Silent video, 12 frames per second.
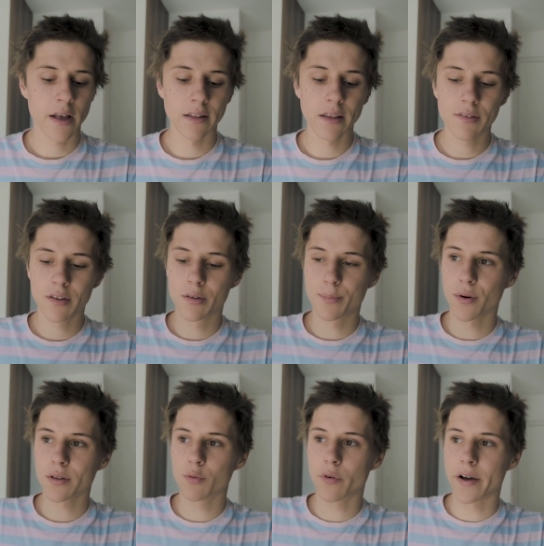And this is a
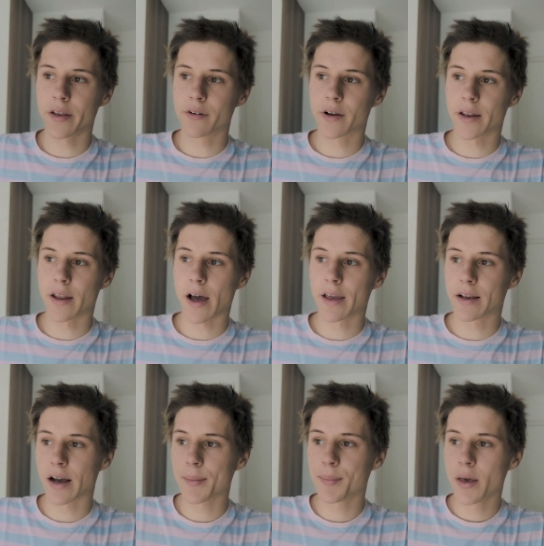spot where you can hike
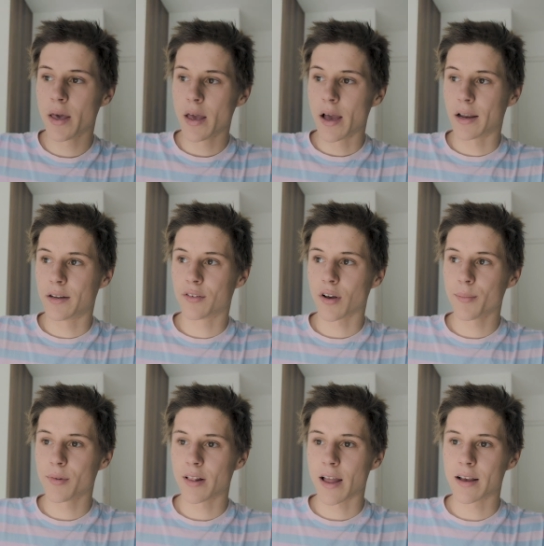up and it's
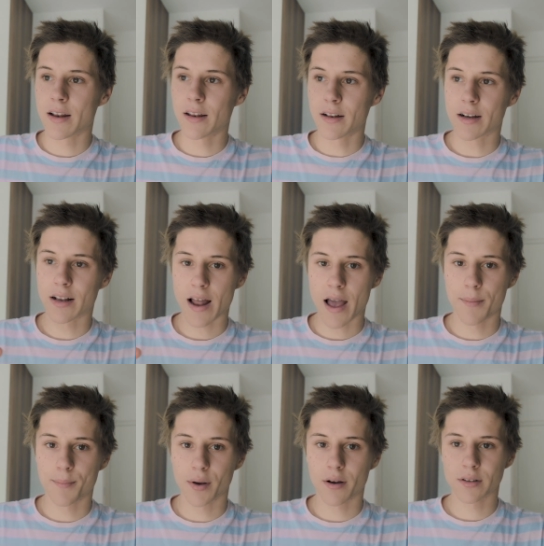almost like a little
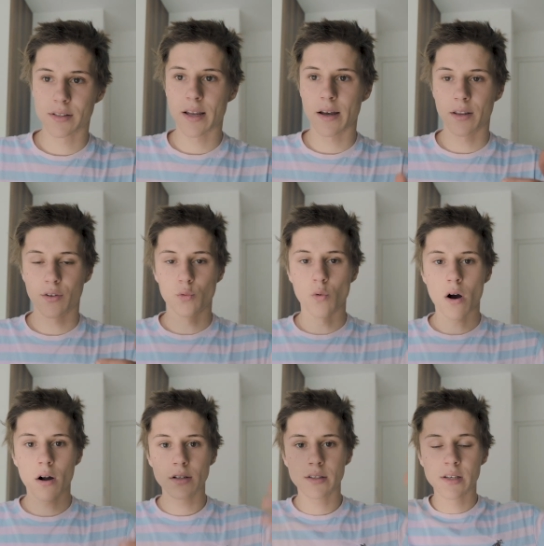climb because there are these
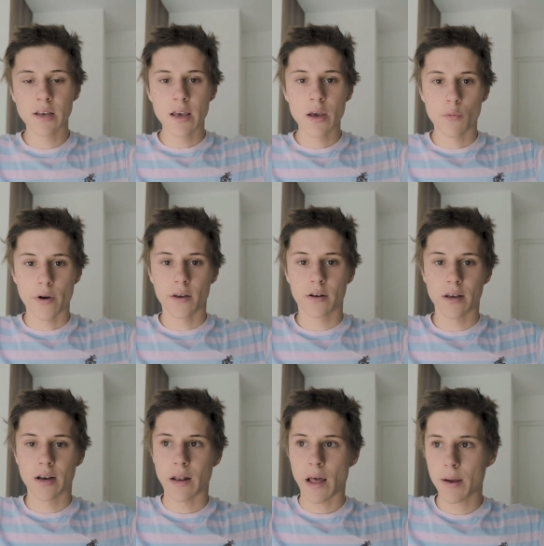walls where you
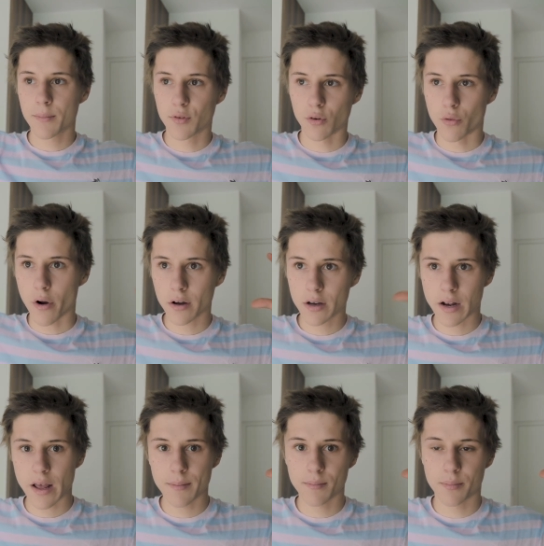can climb, so rock
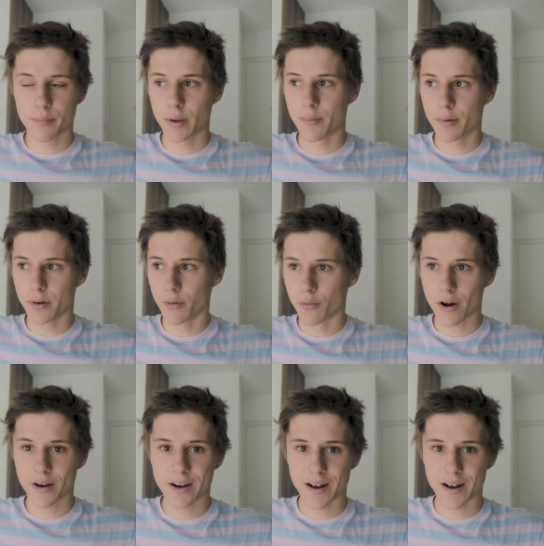climb, people rock